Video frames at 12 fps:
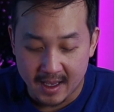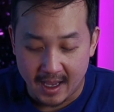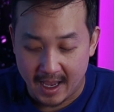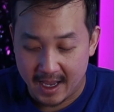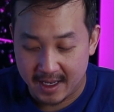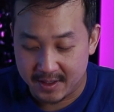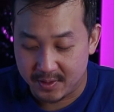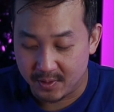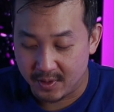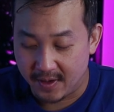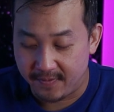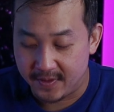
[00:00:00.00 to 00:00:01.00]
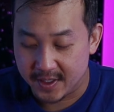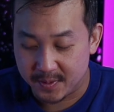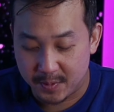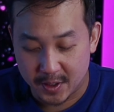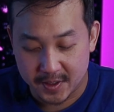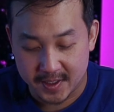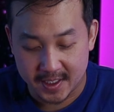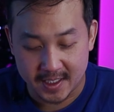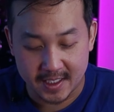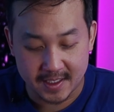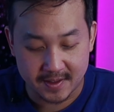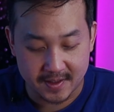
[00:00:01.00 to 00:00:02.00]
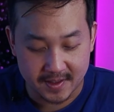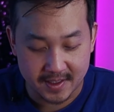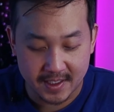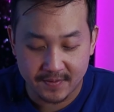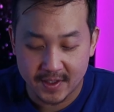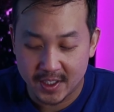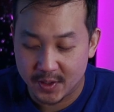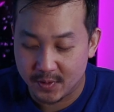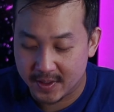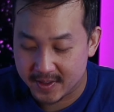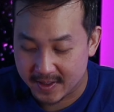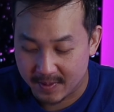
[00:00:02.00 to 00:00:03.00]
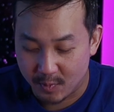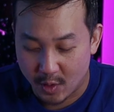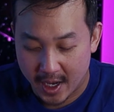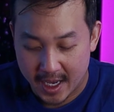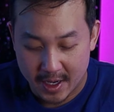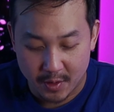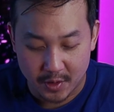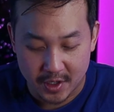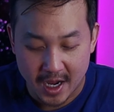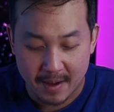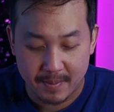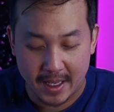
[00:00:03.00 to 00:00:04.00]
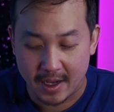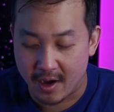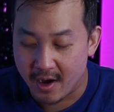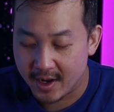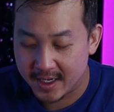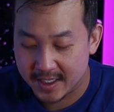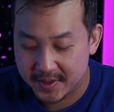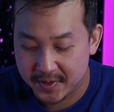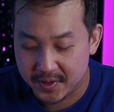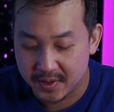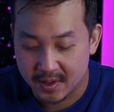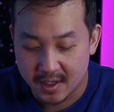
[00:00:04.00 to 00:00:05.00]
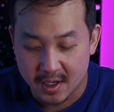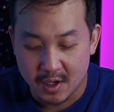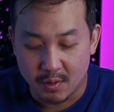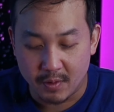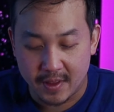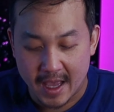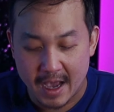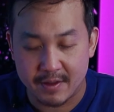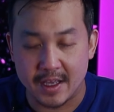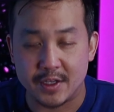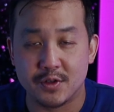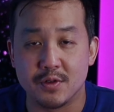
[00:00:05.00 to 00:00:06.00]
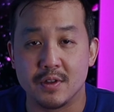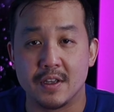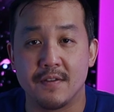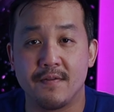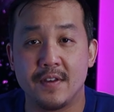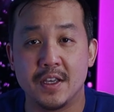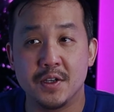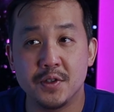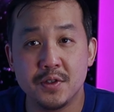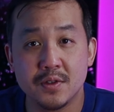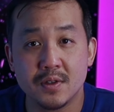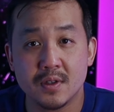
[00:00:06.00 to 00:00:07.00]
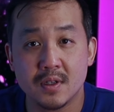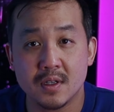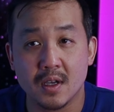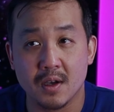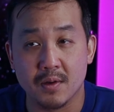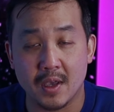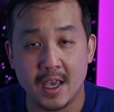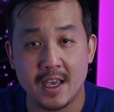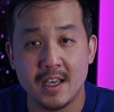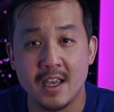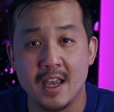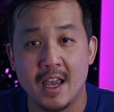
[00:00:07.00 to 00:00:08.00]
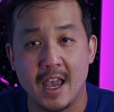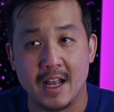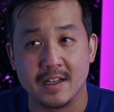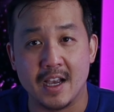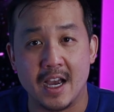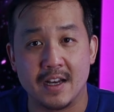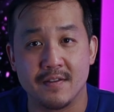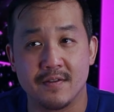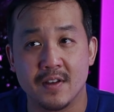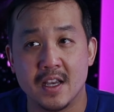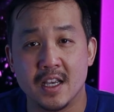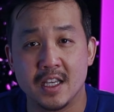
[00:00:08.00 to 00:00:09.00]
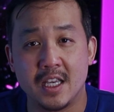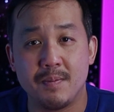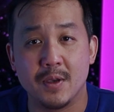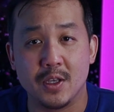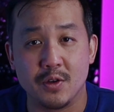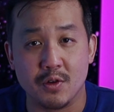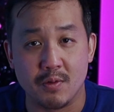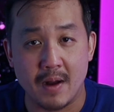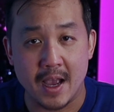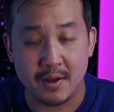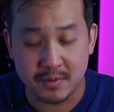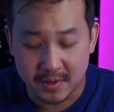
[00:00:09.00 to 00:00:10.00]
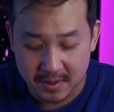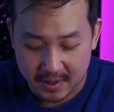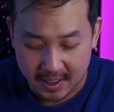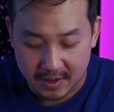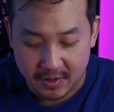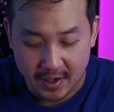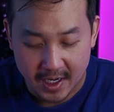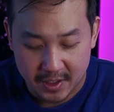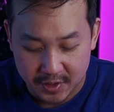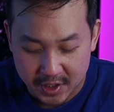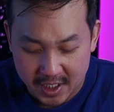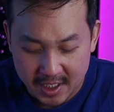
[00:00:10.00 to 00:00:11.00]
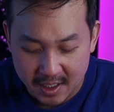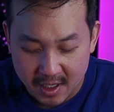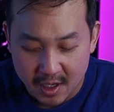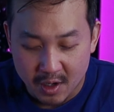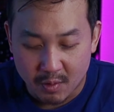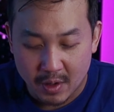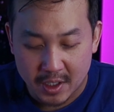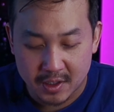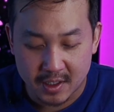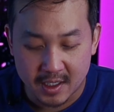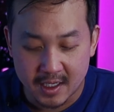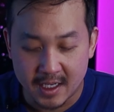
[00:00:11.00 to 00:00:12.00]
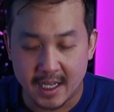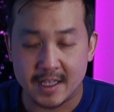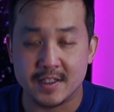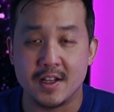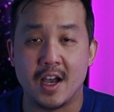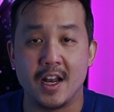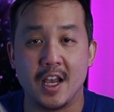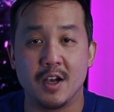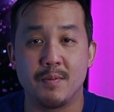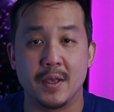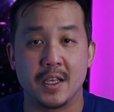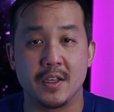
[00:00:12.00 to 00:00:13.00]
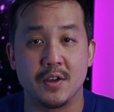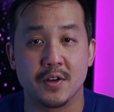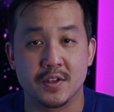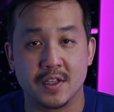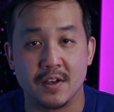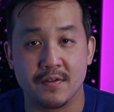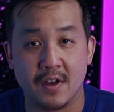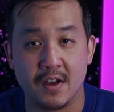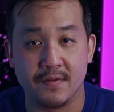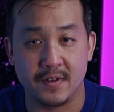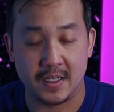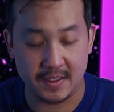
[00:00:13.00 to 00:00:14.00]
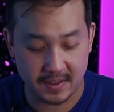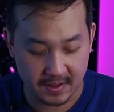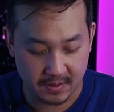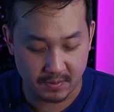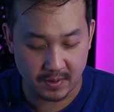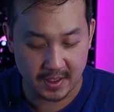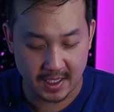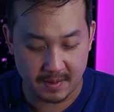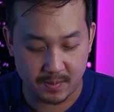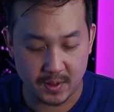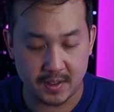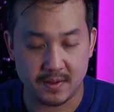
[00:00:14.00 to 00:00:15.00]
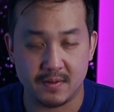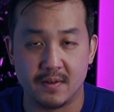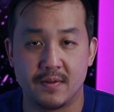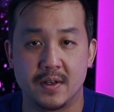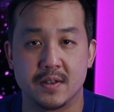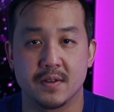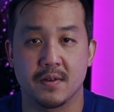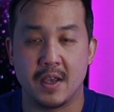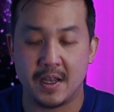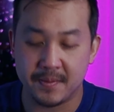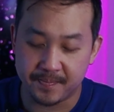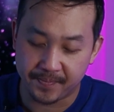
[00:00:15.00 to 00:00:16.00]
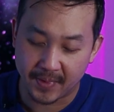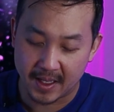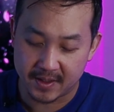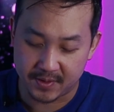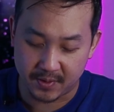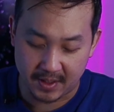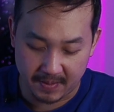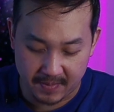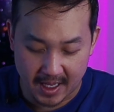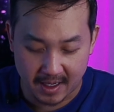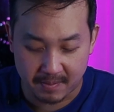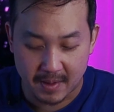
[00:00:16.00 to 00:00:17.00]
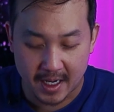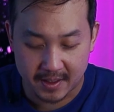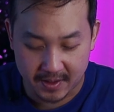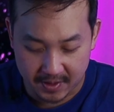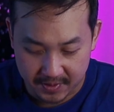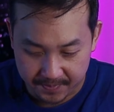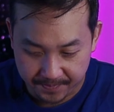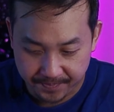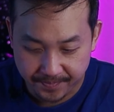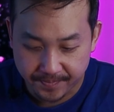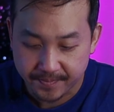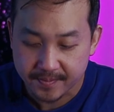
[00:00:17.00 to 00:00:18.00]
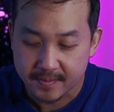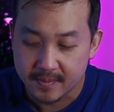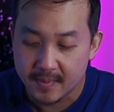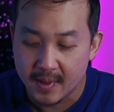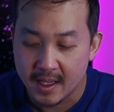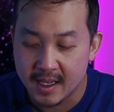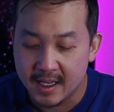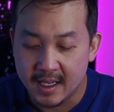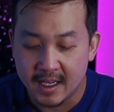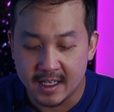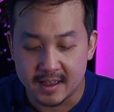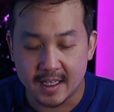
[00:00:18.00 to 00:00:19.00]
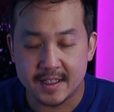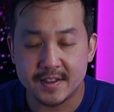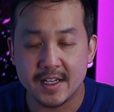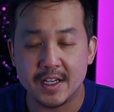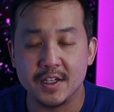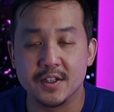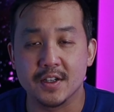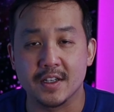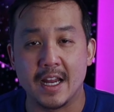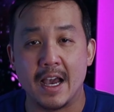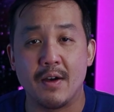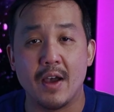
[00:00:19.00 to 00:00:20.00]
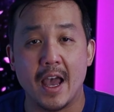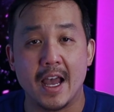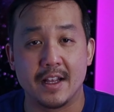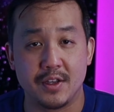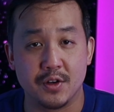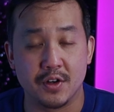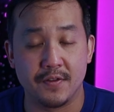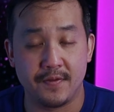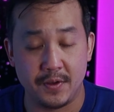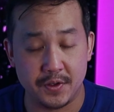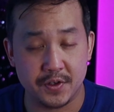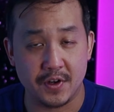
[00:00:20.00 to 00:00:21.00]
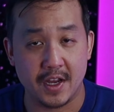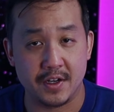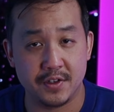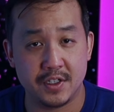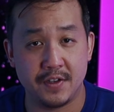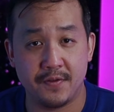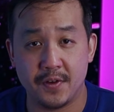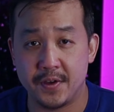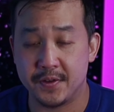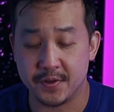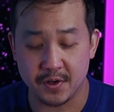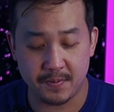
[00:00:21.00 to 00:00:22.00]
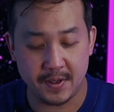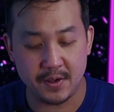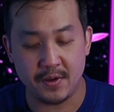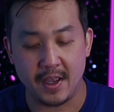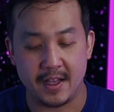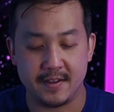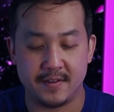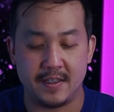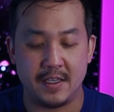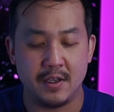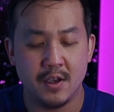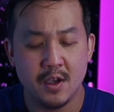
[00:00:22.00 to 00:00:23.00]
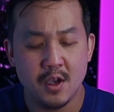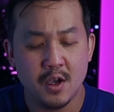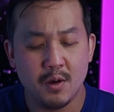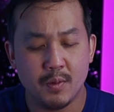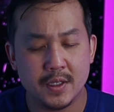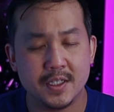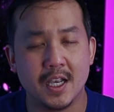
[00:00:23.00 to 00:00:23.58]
And if this person is deceiving you in some way or not being honest with how they truly feel, okay, and kind of keeping you around in their energy, well, it's not helping your self confidence here with the Empress in reverse, okay? So keep that in mind here. Let's take a look now at your future energy for you, Scorpio, and see what's